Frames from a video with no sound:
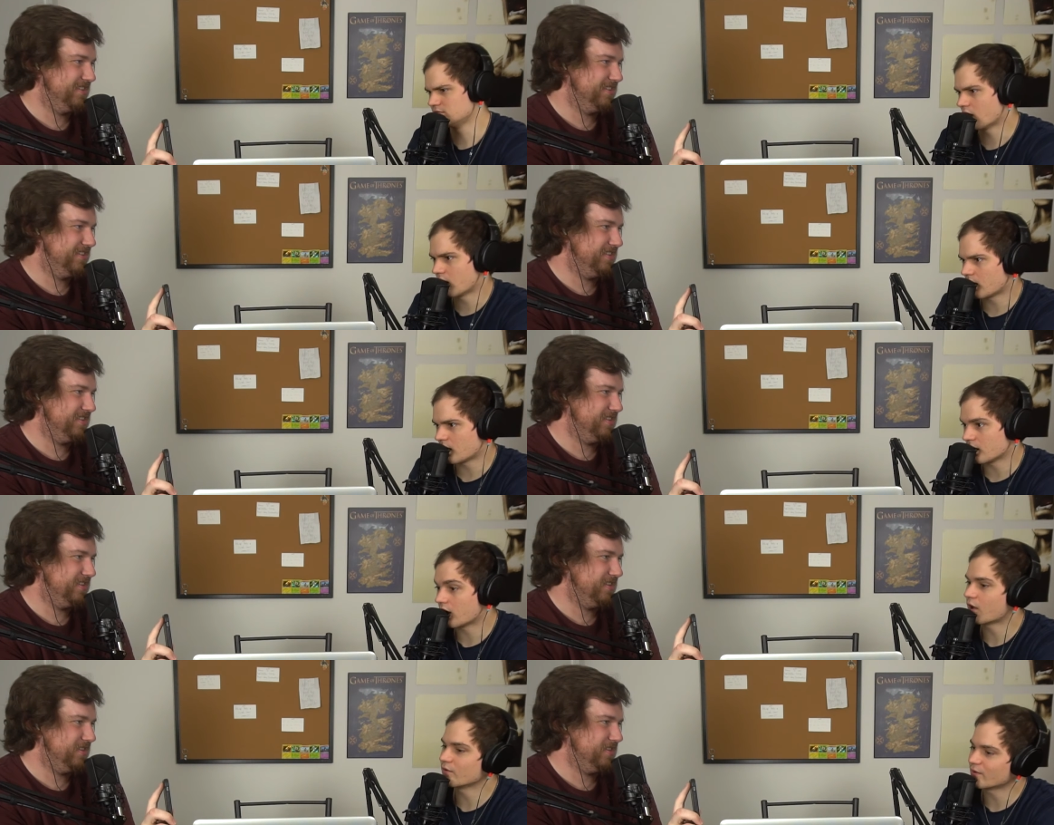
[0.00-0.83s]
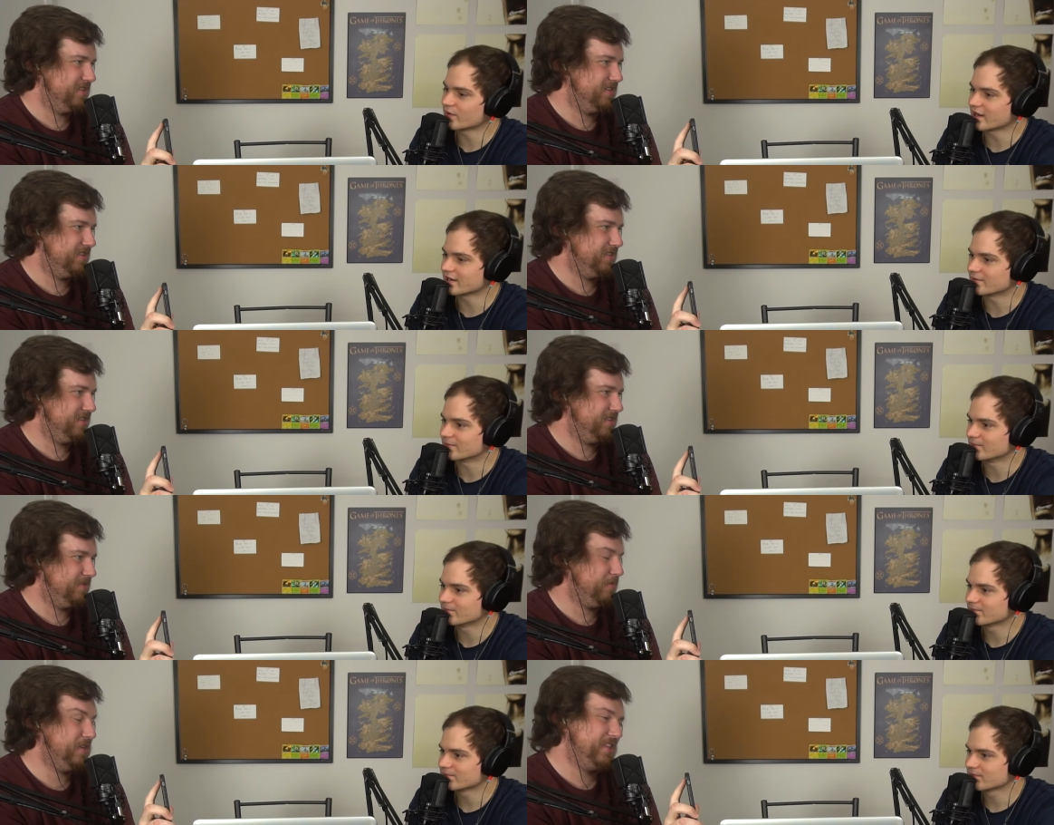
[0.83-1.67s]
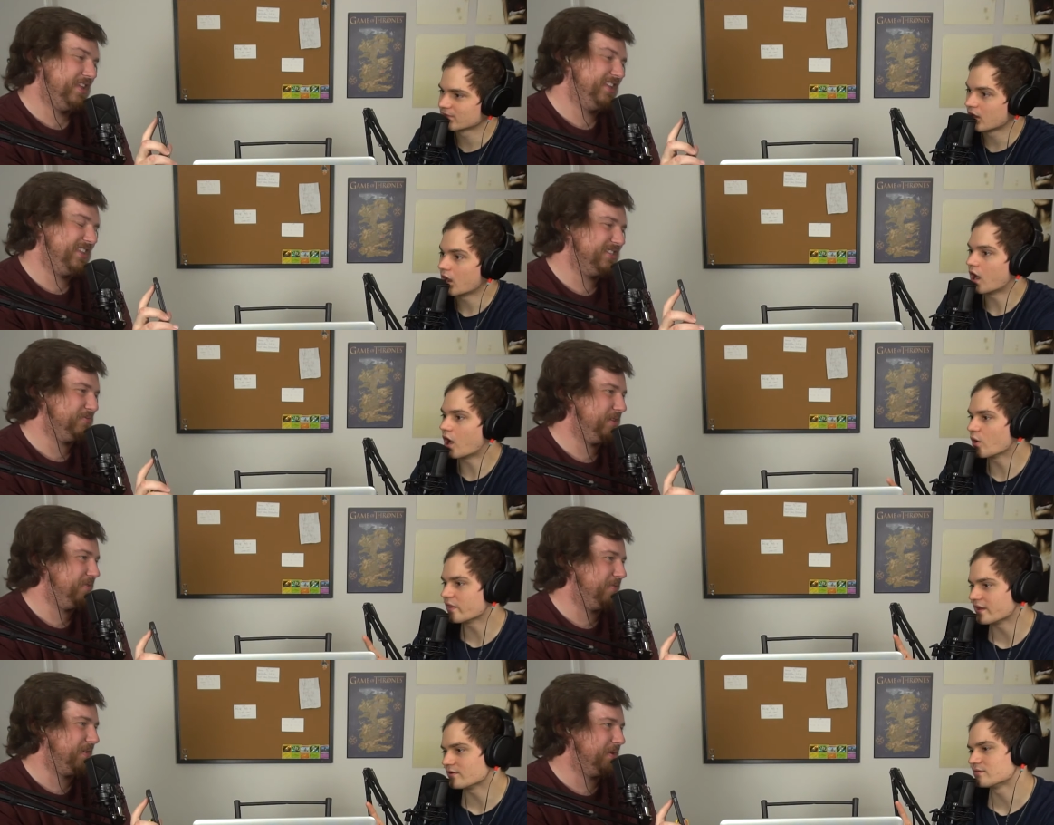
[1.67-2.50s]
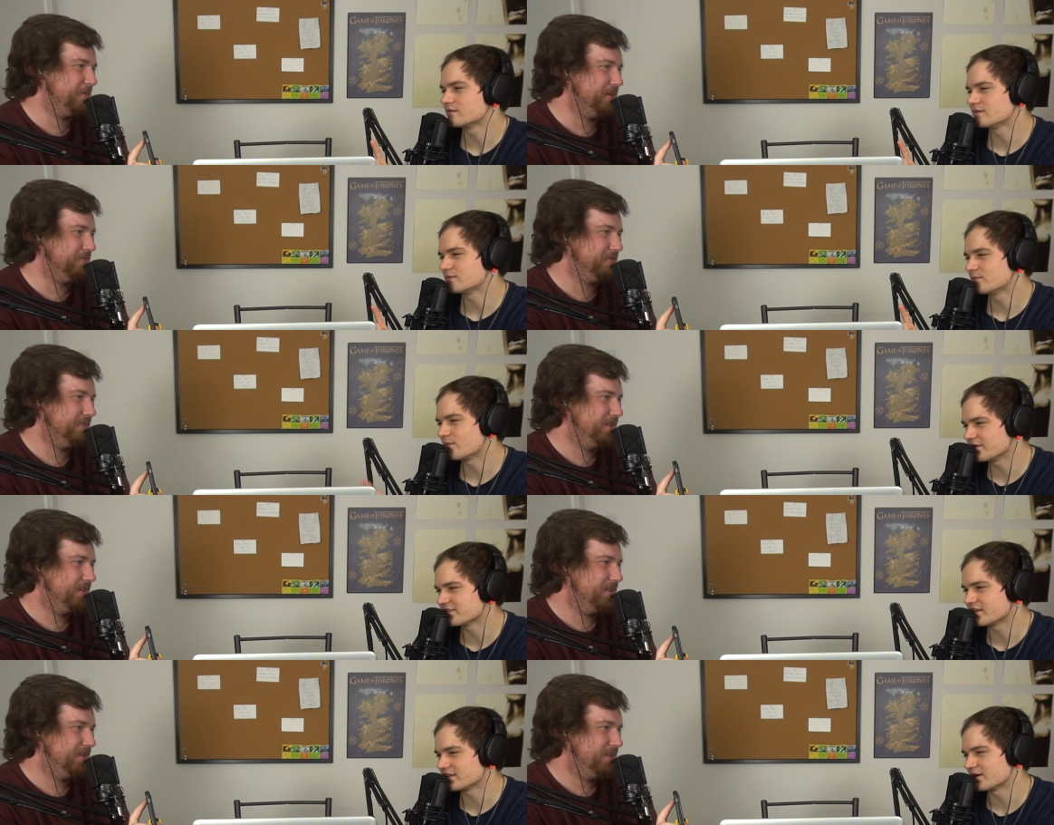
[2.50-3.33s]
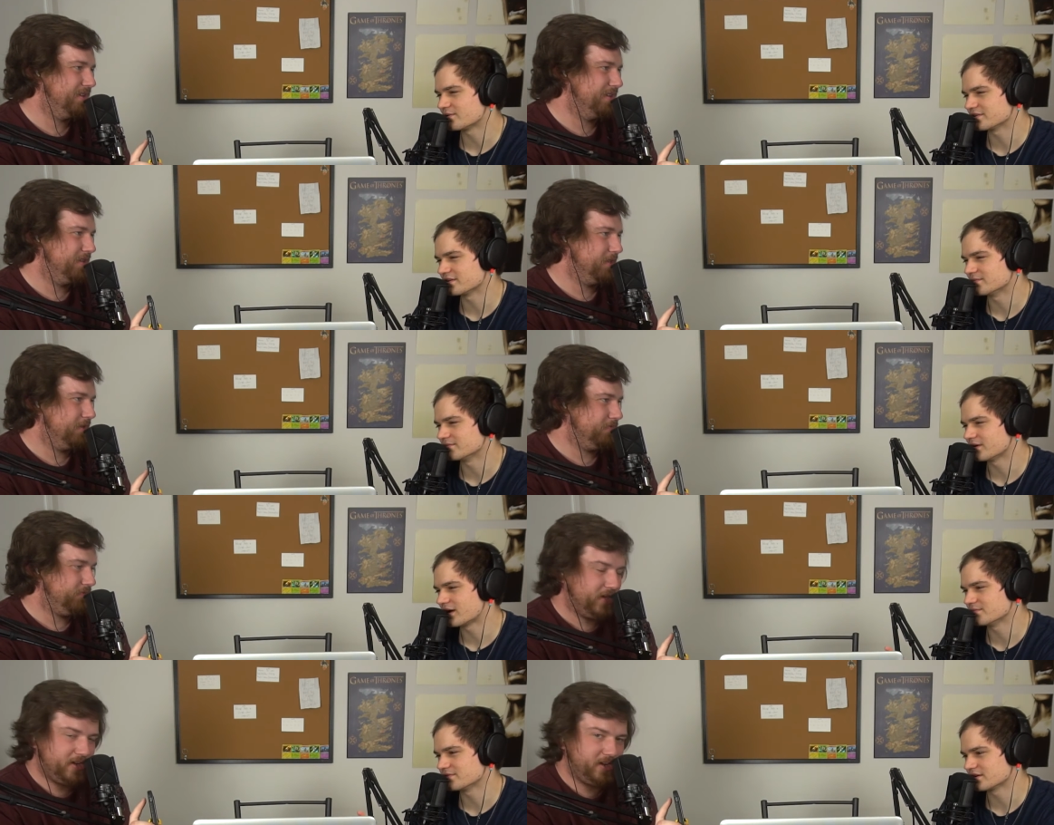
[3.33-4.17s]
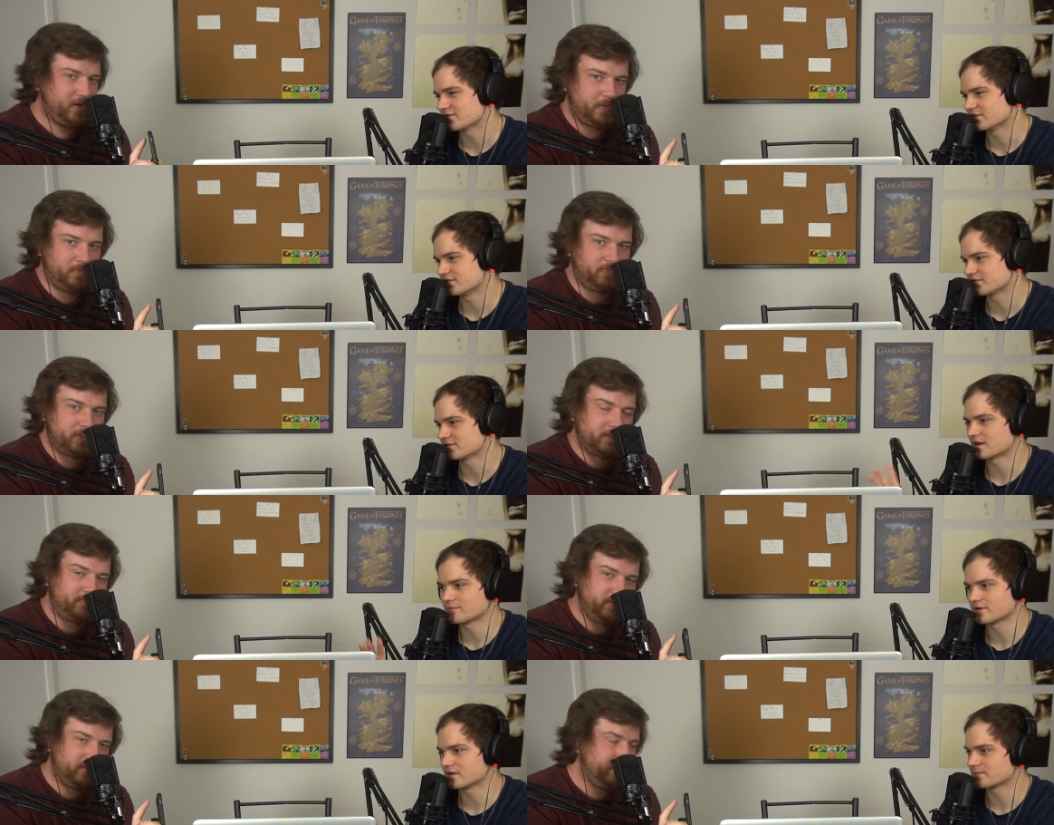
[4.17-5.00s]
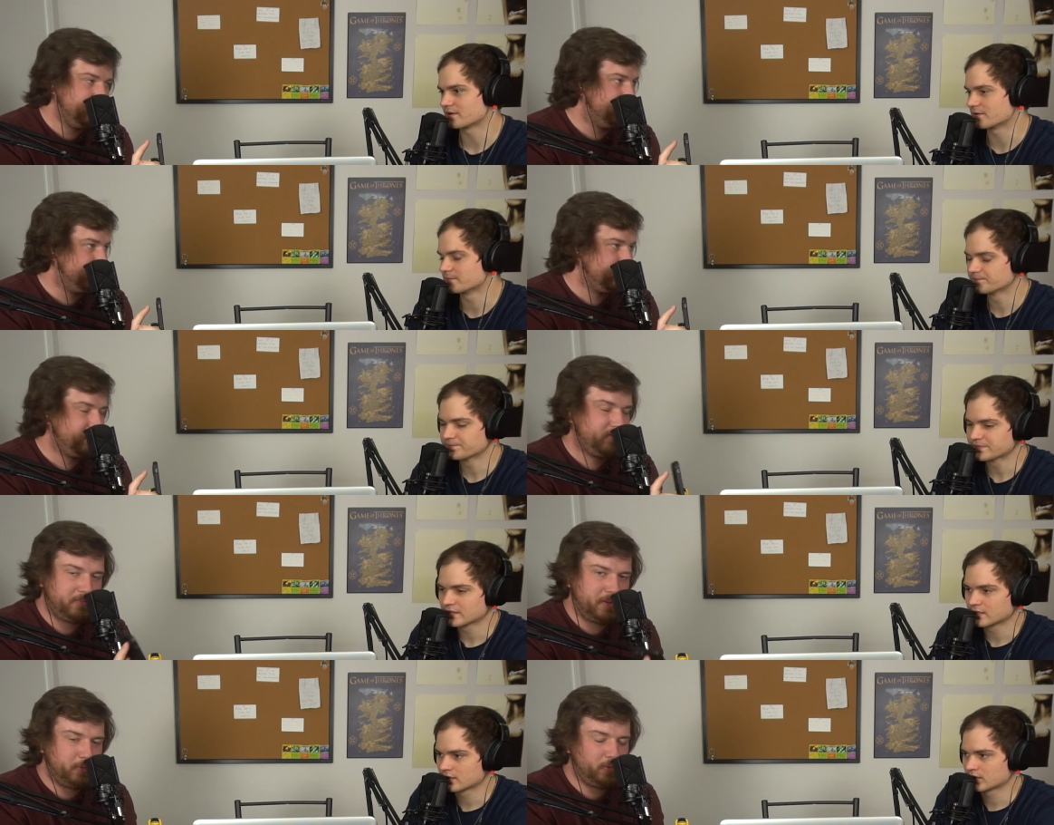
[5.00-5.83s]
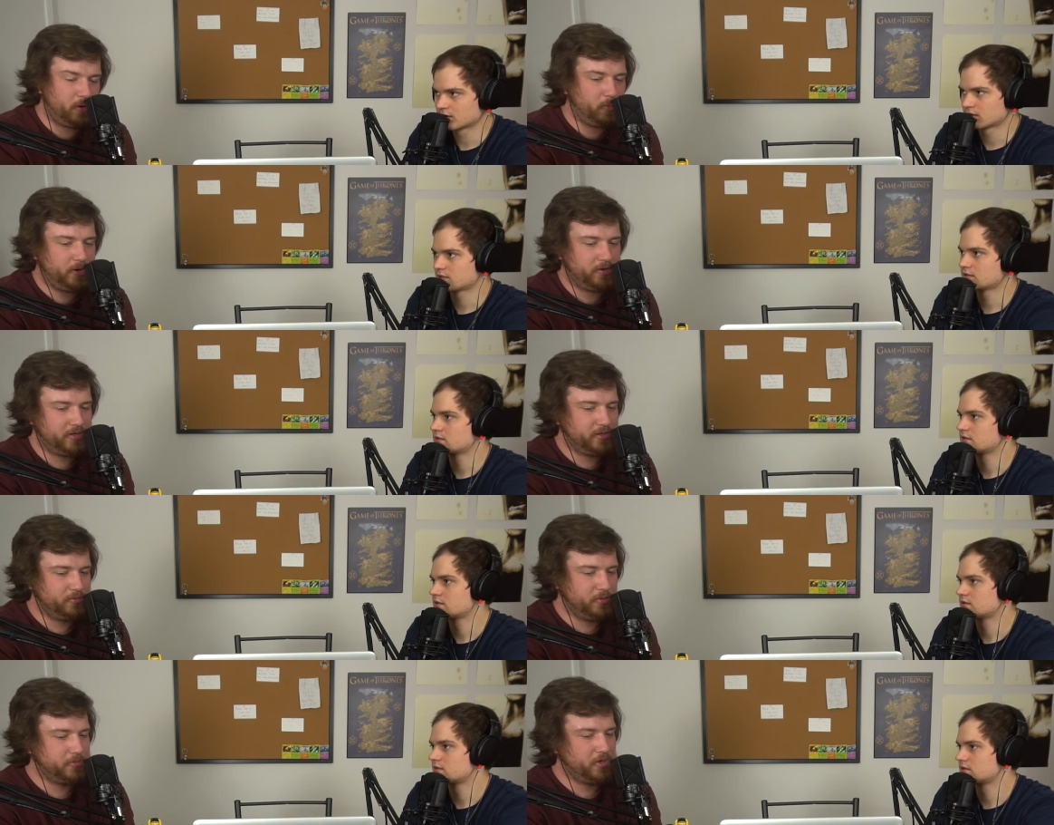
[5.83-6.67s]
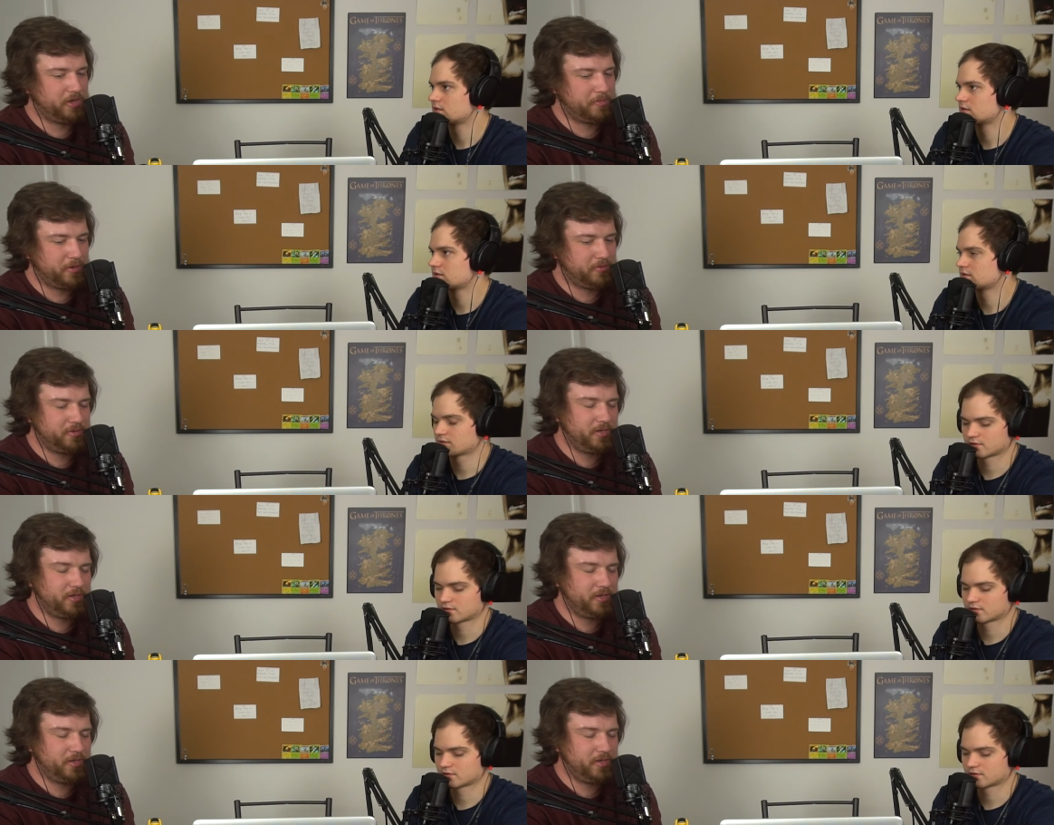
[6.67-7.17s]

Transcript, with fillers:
Speaker 1: Oh, oh no, not him.
Speaker 2: But he, uh, that's what oh, he that reminded me of.
Speaker 1: Was that that was him? I'm thinking um, of different. I'll bring it up later.
Speaker 2: For people who are wondering who I'm talking about,